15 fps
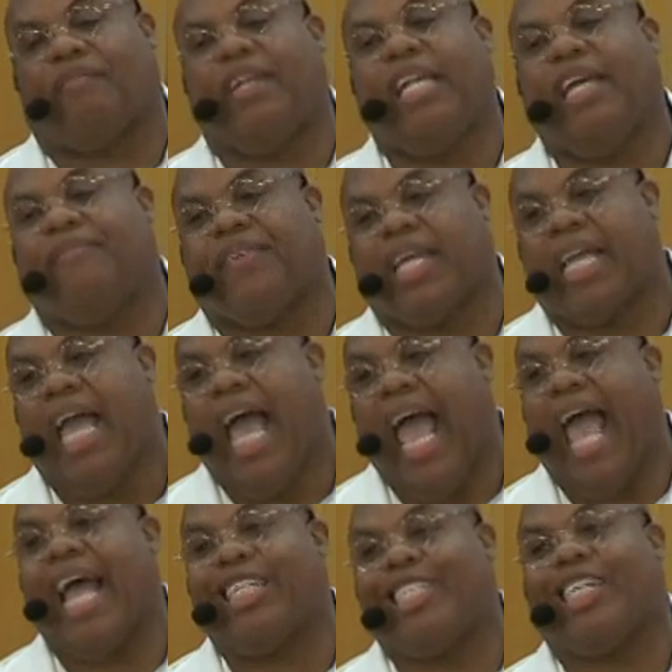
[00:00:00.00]
living
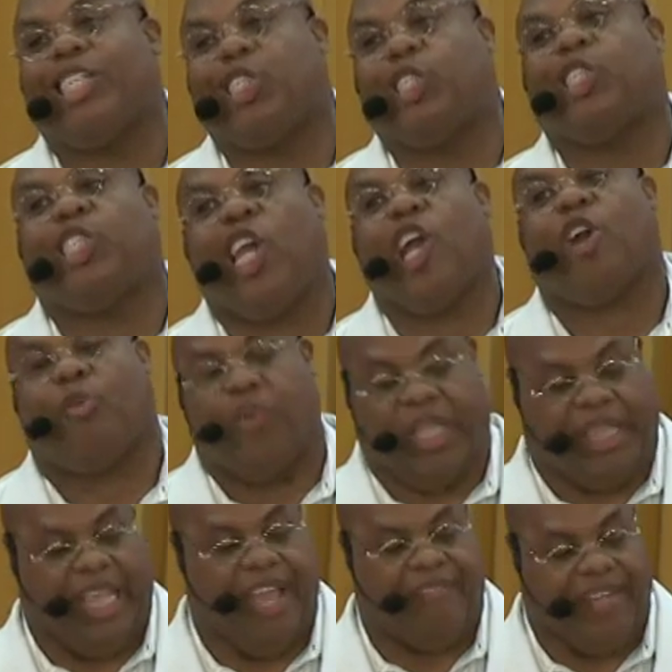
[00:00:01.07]
and to share
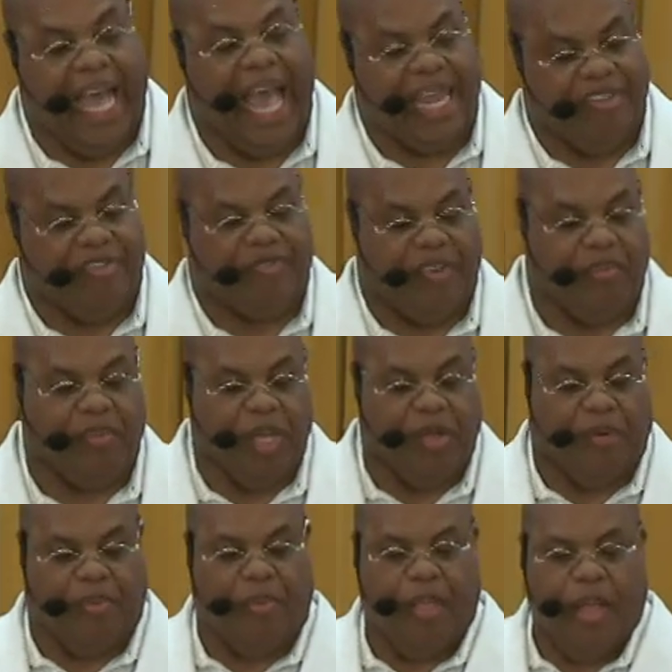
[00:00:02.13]
what they've gotten from
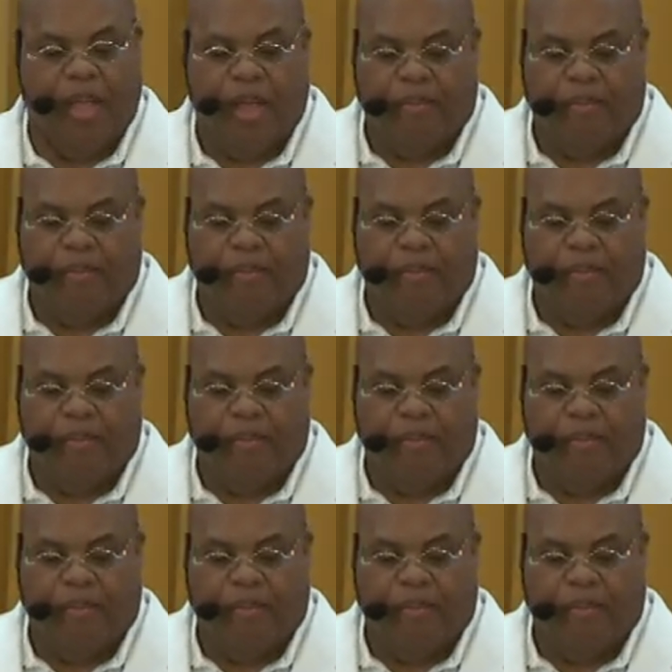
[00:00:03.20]
you.